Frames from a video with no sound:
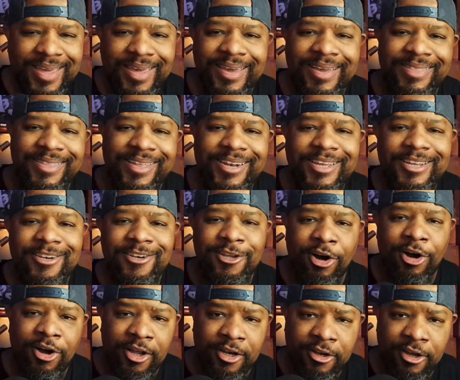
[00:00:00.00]
and then it
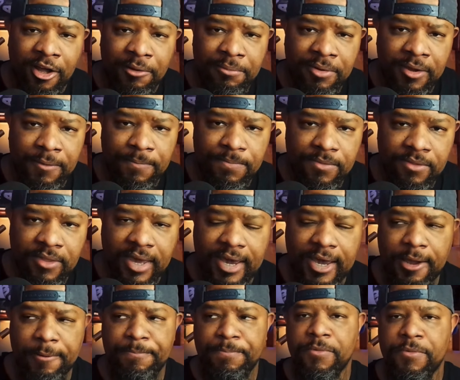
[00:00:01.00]
dawned on me
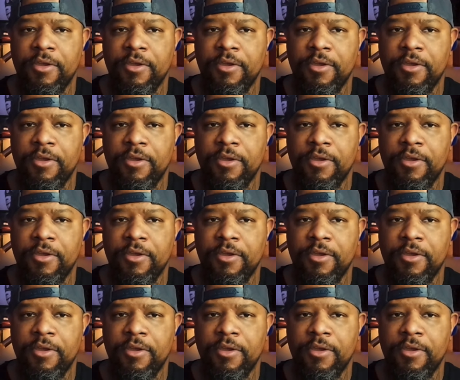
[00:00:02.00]
that